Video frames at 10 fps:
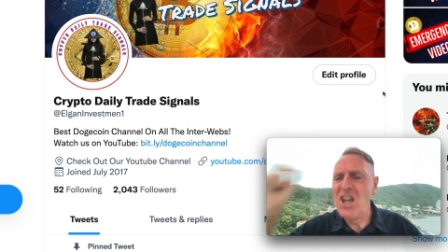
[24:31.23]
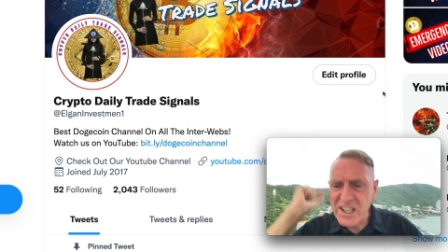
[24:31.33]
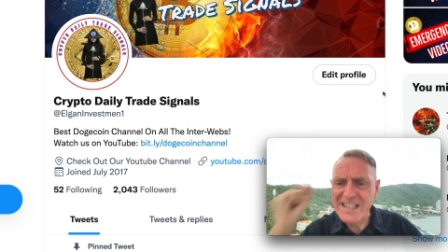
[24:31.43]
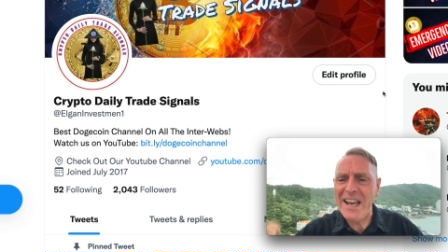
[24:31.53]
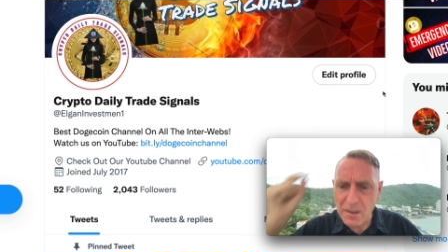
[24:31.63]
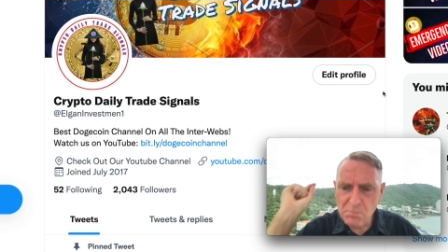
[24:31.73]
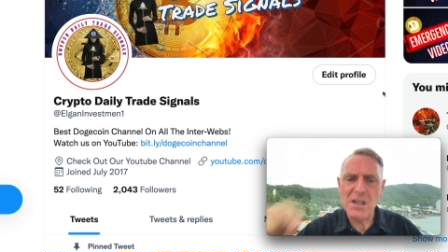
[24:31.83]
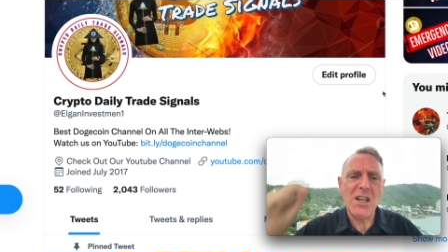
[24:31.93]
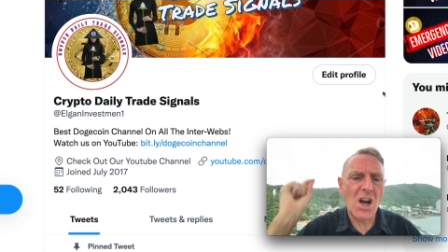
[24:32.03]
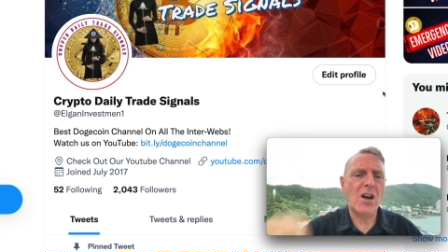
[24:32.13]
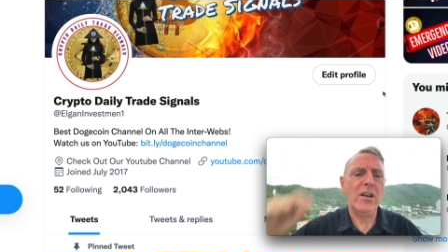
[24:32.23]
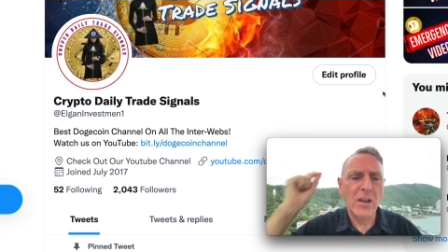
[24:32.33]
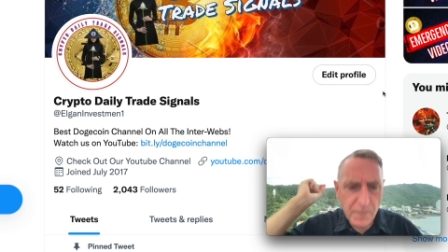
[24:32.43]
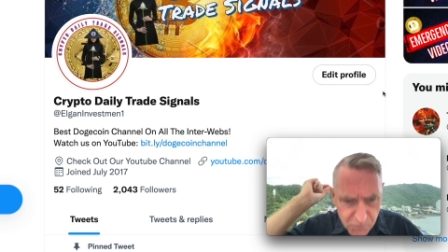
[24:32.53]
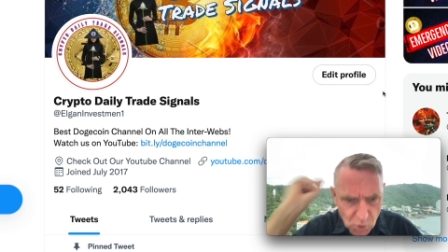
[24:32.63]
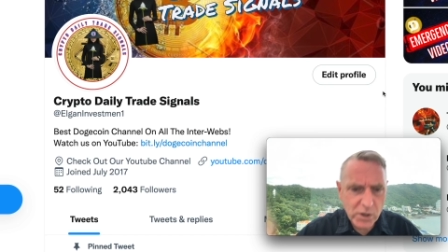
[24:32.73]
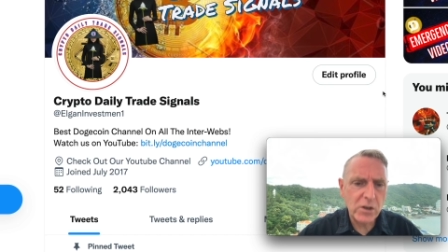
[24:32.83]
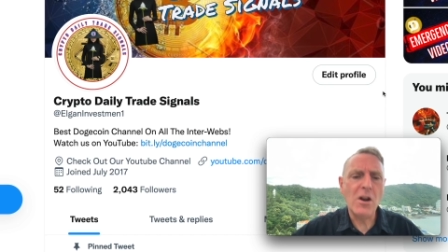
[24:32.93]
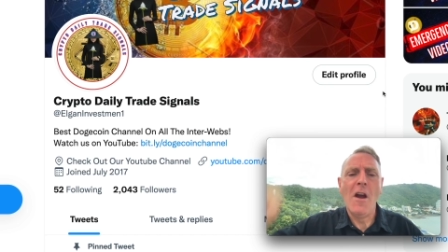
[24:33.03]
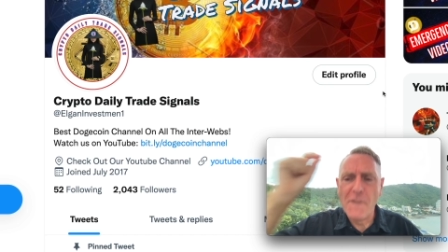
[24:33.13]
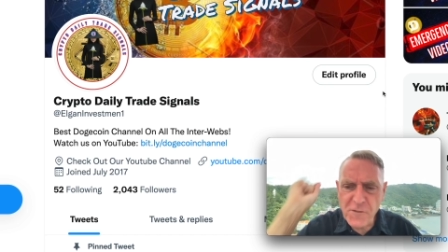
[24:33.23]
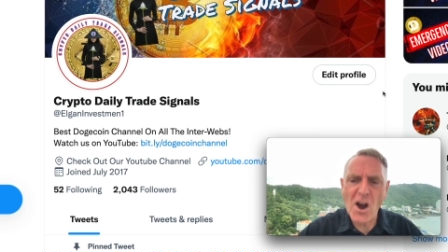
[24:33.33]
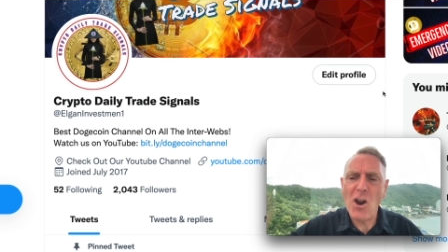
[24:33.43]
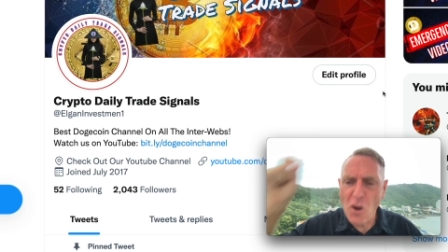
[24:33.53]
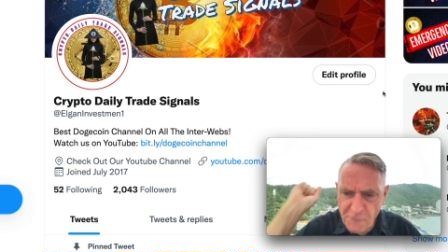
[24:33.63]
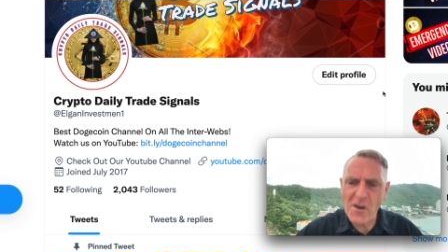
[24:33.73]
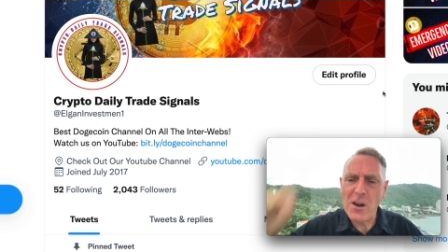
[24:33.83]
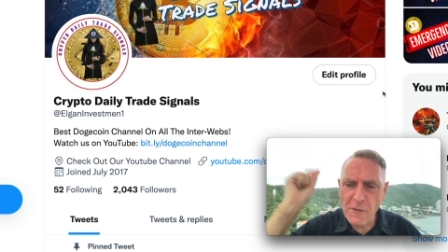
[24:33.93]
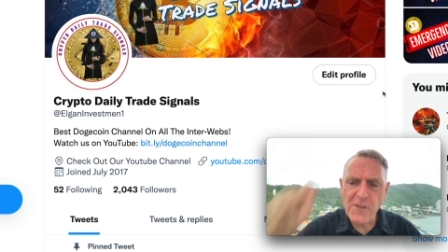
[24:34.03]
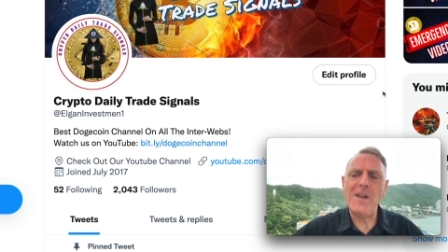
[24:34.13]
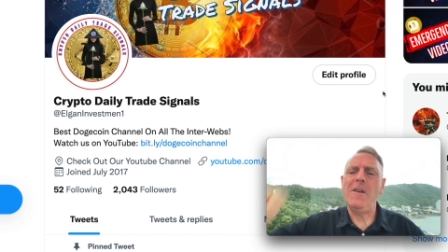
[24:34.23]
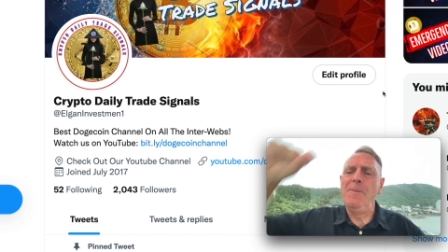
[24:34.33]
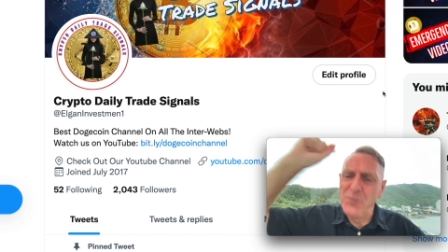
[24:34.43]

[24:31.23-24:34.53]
Get me on Twitter. Follow, follow, follow.